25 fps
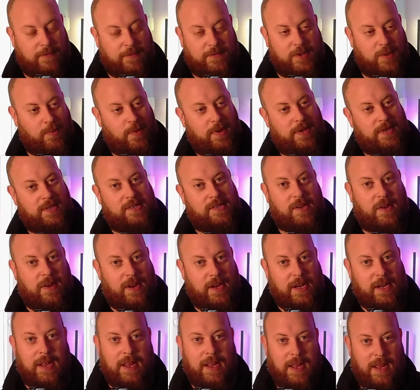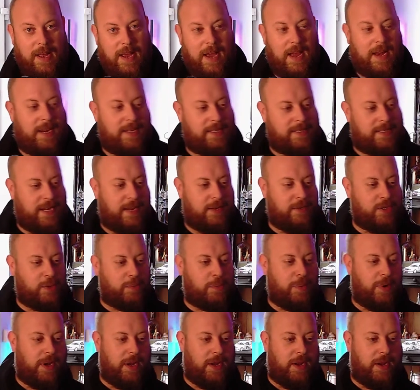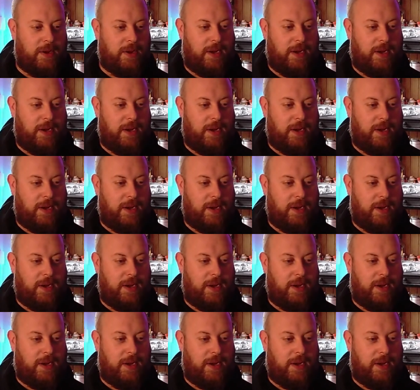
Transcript: to one side, and it sounds pretty good.